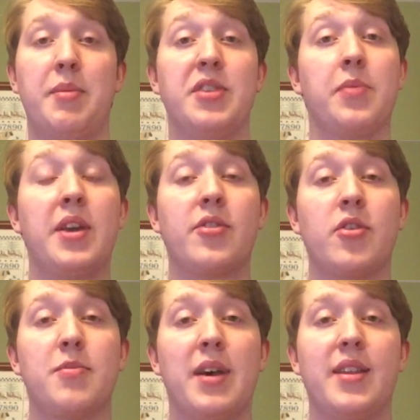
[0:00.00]
his
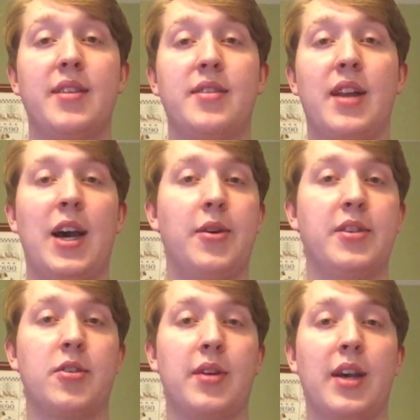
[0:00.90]
research methods and how
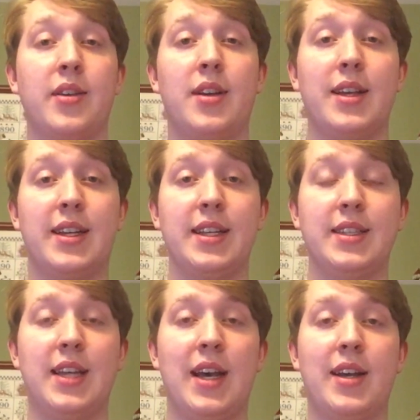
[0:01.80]
he's going out and
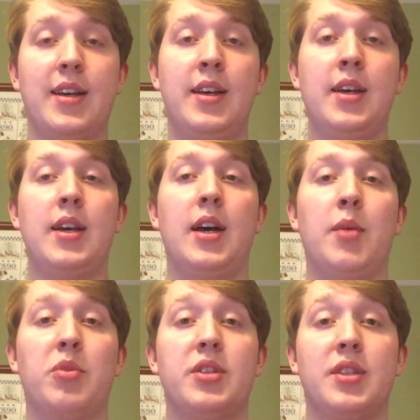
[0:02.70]
collecting data,
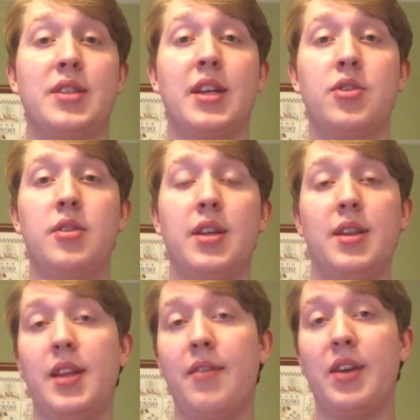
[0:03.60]
which is essentially
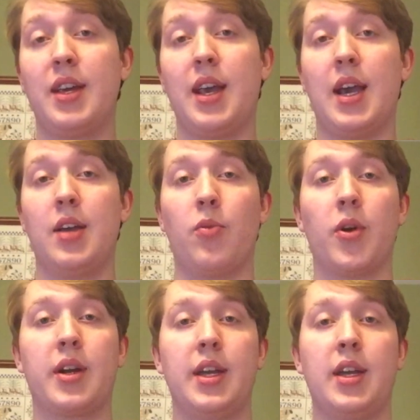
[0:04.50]
living and
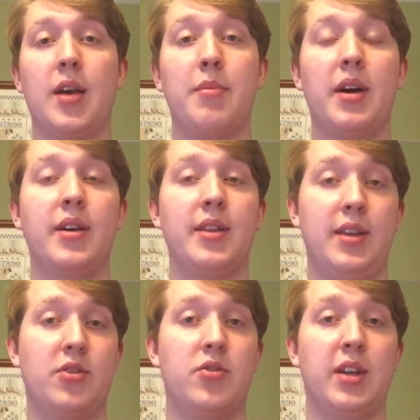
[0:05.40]
working among
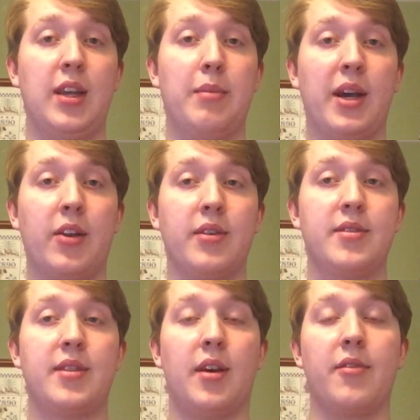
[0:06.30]
these Triqui
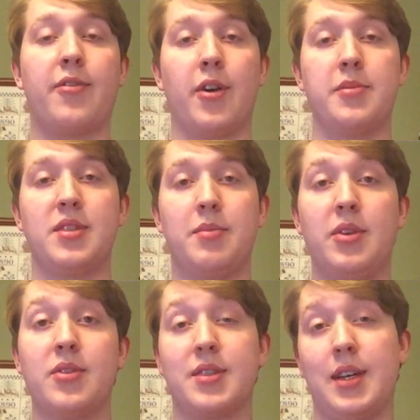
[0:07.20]
migrants on farms in the
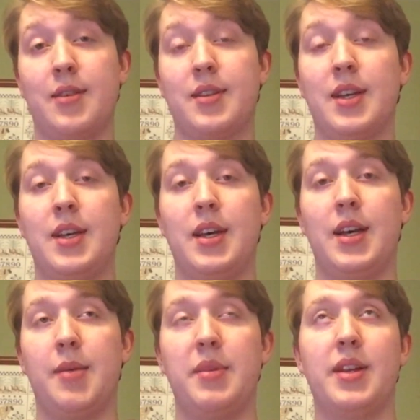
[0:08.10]
Puget Sound,
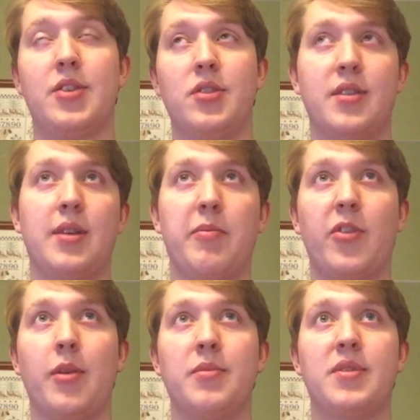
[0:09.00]
in addition to some
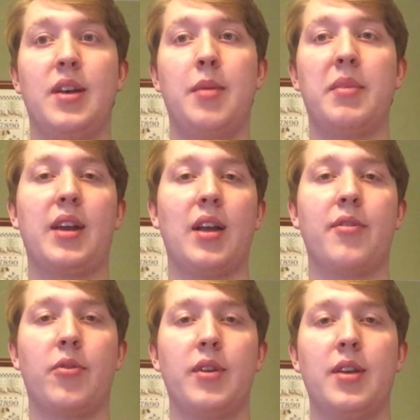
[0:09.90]
farms in
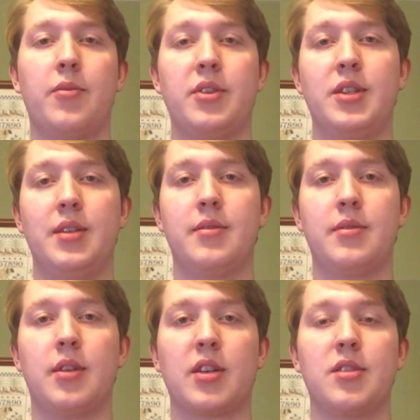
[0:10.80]
California, which he
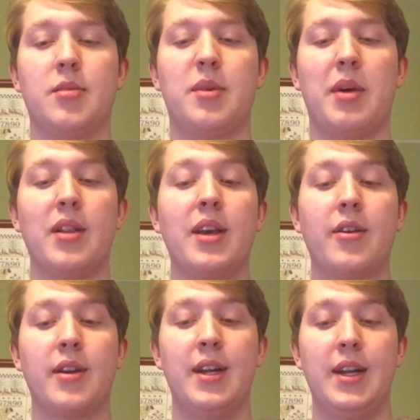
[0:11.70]
talks a little bit about
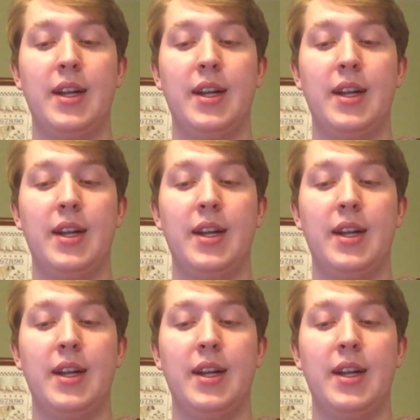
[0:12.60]
later.